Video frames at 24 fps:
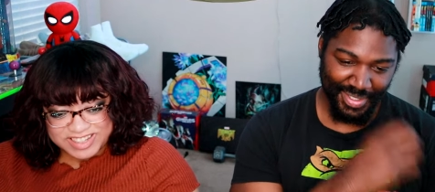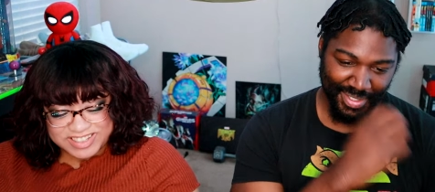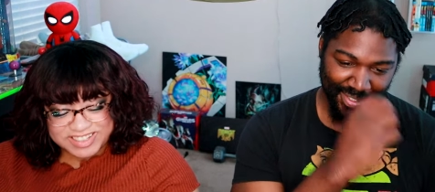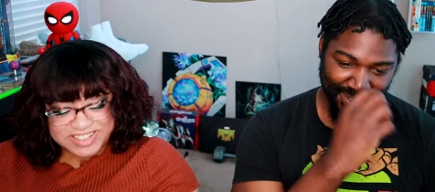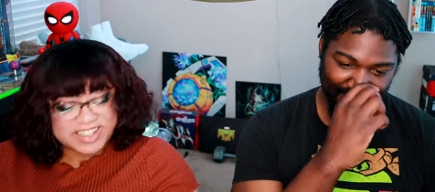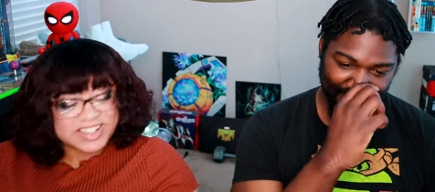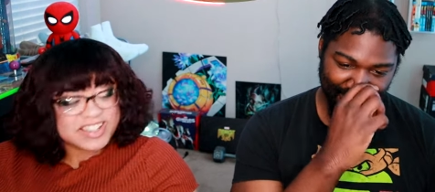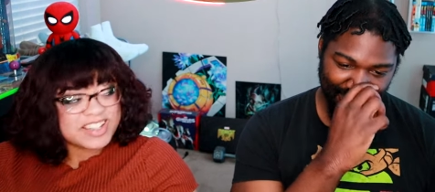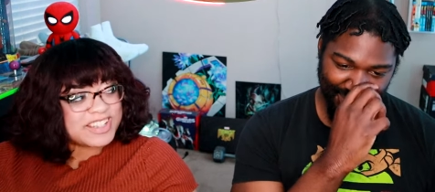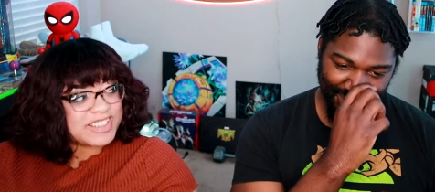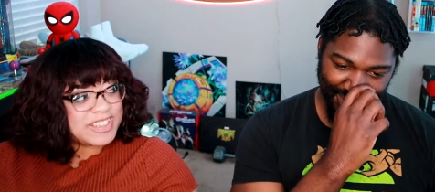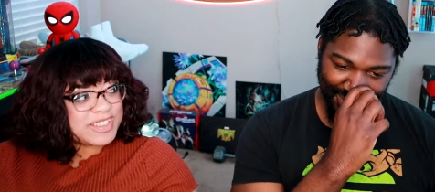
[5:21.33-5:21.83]

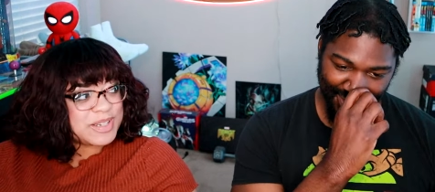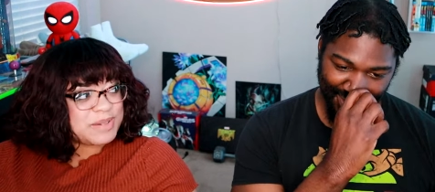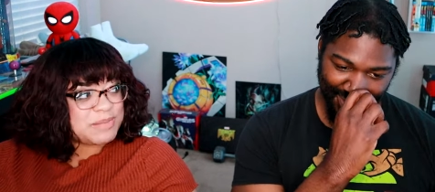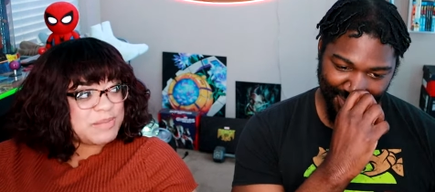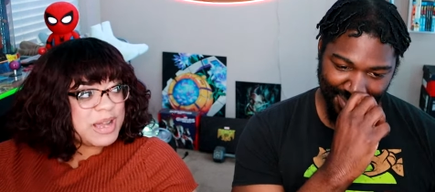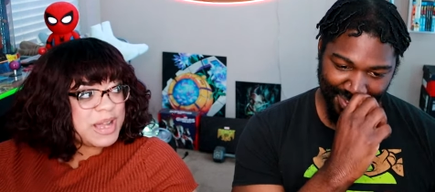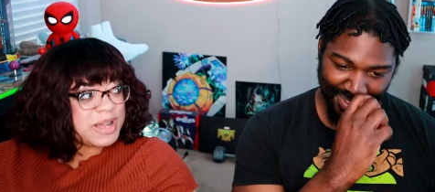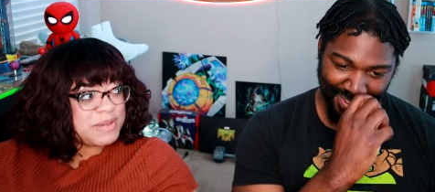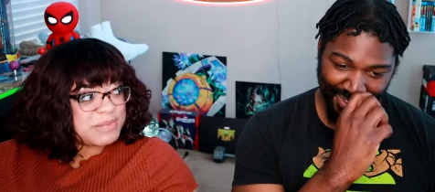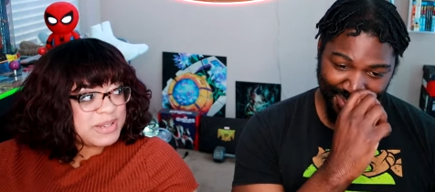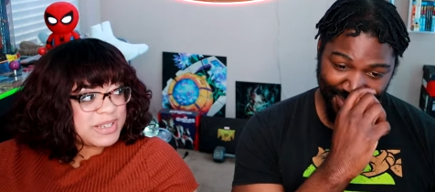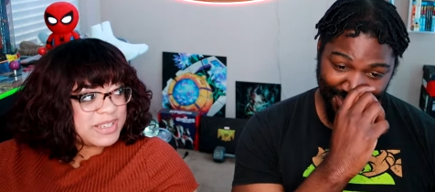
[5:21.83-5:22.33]
Speaker 1: sounds like something
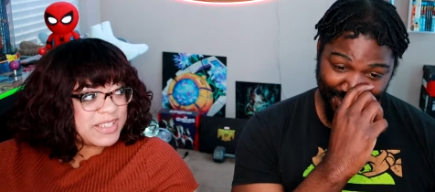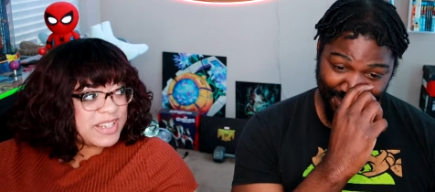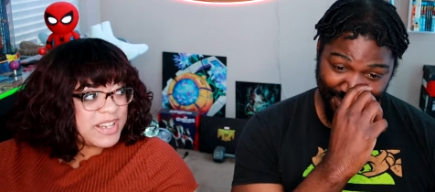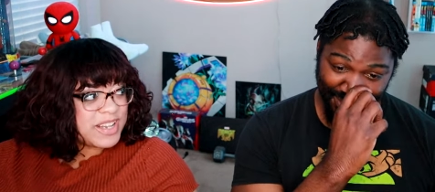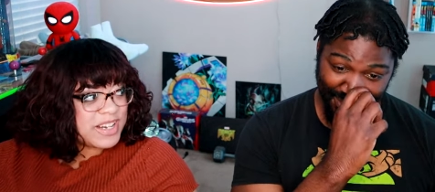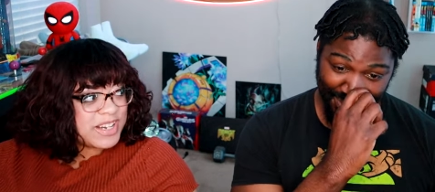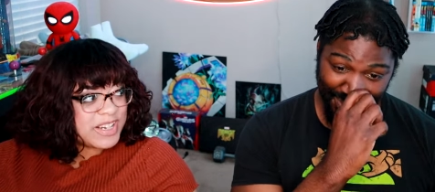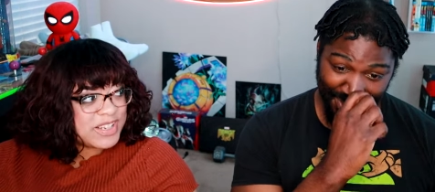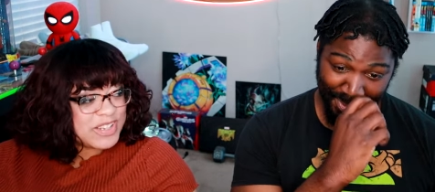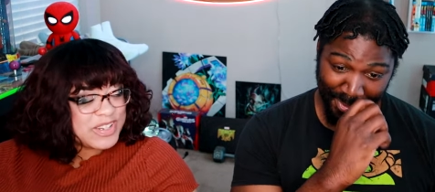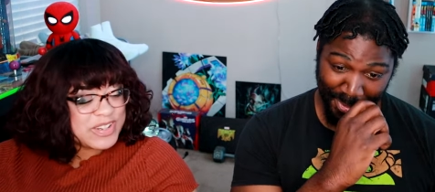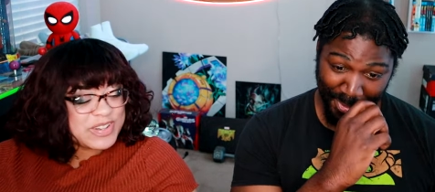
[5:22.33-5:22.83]
I'd be
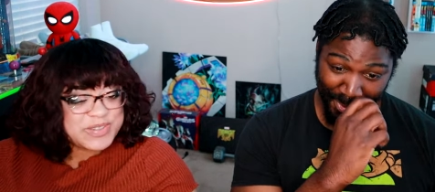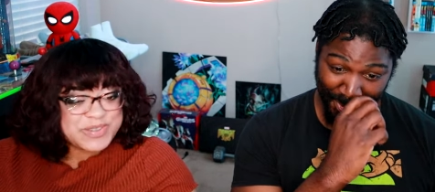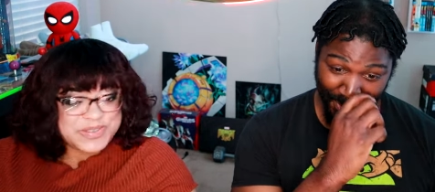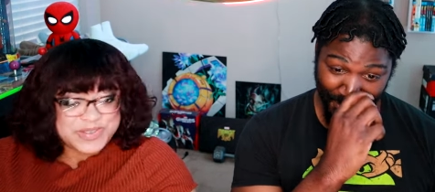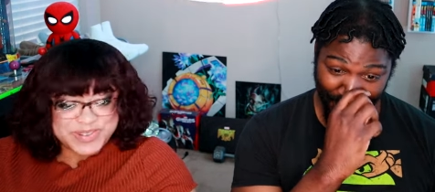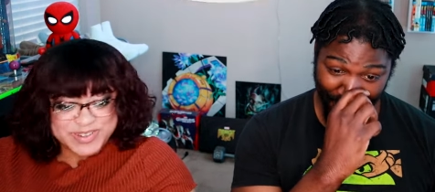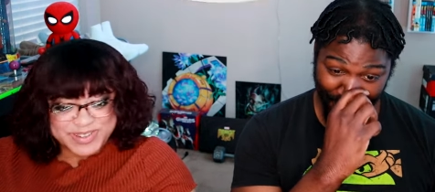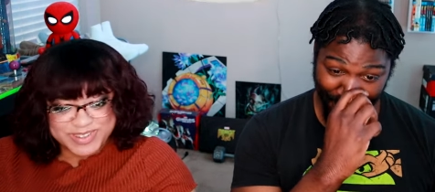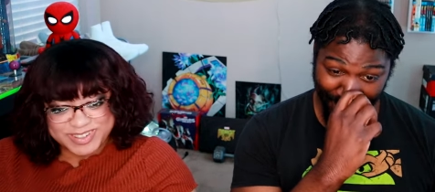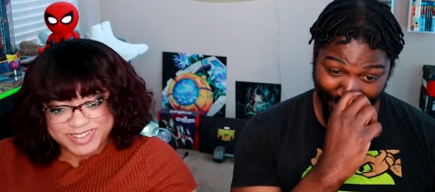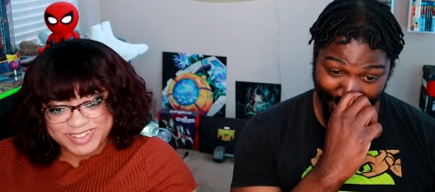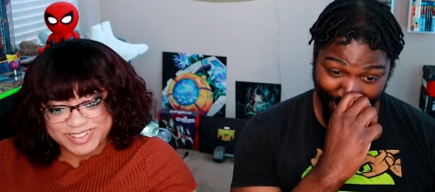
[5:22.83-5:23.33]
saying to you.
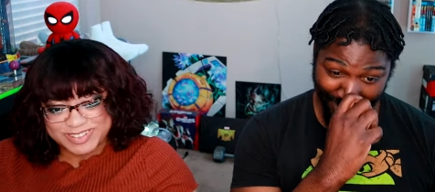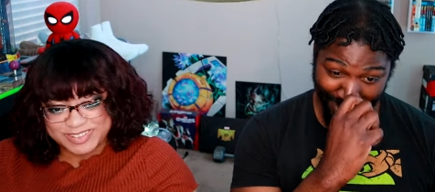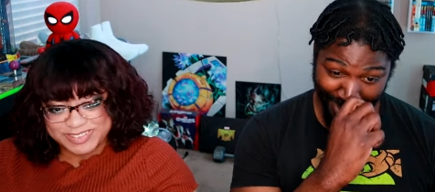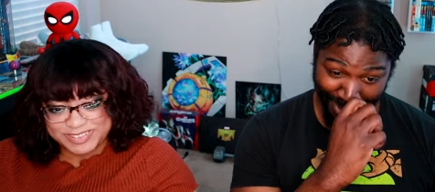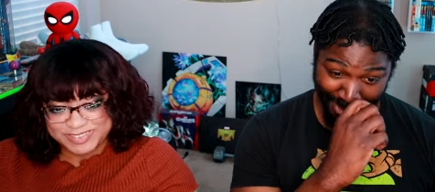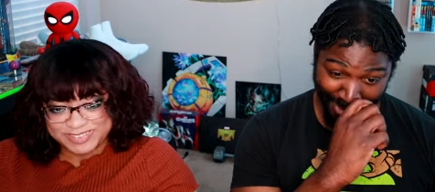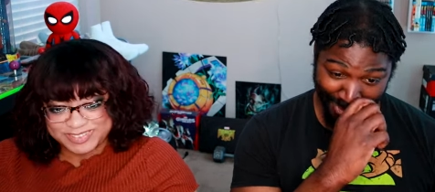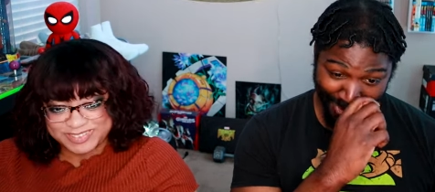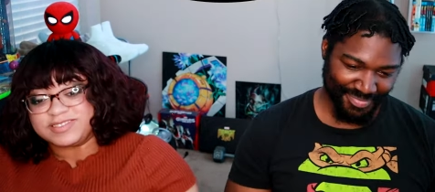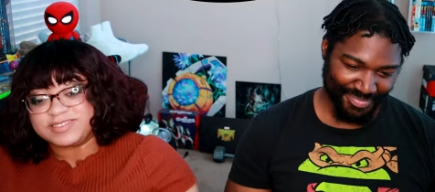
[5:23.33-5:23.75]
Right.